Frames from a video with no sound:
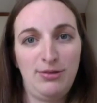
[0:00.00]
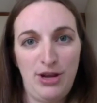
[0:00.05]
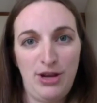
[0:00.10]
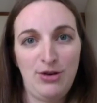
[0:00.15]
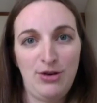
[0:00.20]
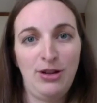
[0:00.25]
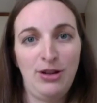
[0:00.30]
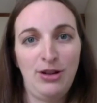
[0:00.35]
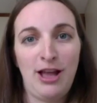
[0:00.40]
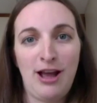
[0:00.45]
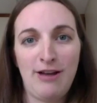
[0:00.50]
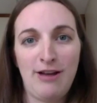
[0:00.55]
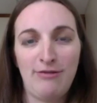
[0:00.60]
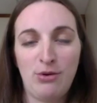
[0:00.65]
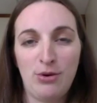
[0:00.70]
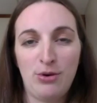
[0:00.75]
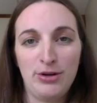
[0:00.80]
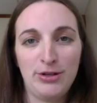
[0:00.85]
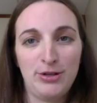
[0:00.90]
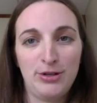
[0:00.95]
we hear a lot of
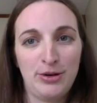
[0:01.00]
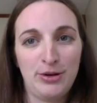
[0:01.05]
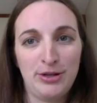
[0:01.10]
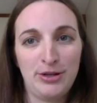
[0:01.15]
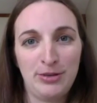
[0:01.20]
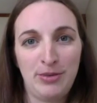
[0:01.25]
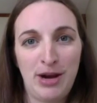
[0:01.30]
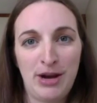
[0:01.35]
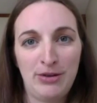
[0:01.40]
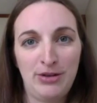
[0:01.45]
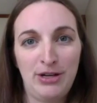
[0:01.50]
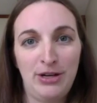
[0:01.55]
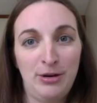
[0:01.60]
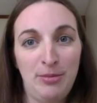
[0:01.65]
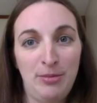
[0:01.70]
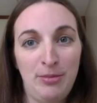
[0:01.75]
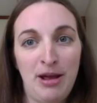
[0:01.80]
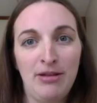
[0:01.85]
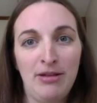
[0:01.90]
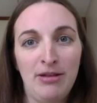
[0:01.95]
horror stories around
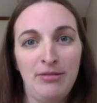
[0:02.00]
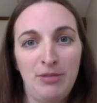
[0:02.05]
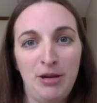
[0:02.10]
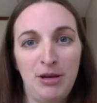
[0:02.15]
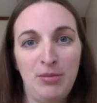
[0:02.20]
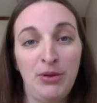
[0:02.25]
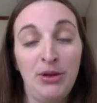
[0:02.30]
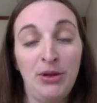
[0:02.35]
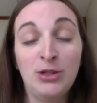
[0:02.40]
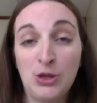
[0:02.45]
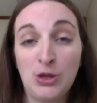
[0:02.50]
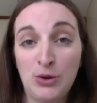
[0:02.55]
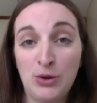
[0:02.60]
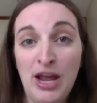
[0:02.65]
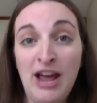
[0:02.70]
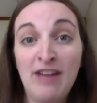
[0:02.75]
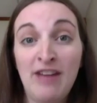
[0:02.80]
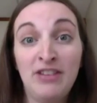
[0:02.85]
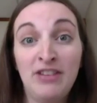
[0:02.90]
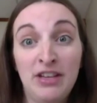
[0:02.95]
here about people that
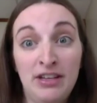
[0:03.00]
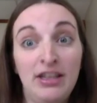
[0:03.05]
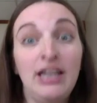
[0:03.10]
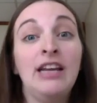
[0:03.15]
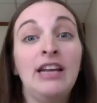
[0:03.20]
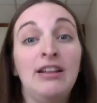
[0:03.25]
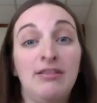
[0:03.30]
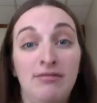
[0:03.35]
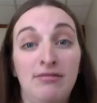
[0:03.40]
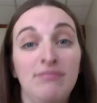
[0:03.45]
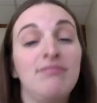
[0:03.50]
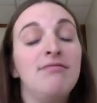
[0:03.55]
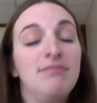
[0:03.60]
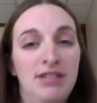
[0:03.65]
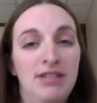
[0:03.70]
don't have it, and